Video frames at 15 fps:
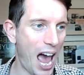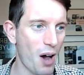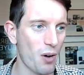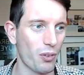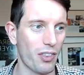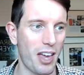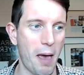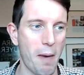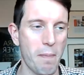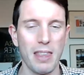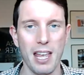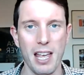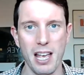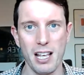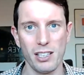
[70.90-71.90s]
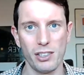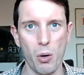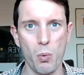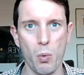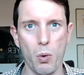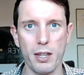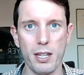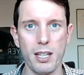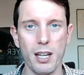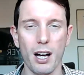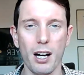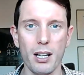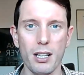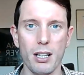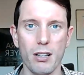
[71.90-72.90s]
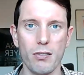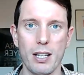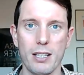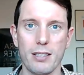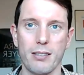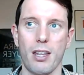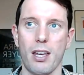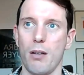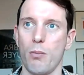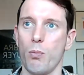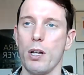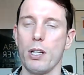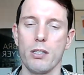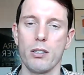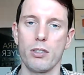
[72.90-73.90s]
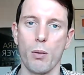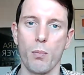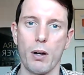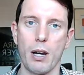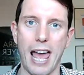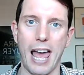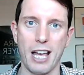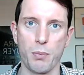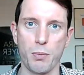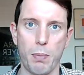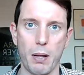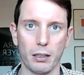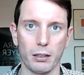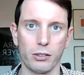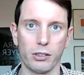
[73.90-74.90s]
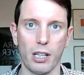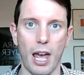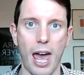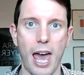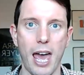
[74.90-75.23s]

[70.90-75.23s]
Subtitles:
out there. So the idea is that when someone has built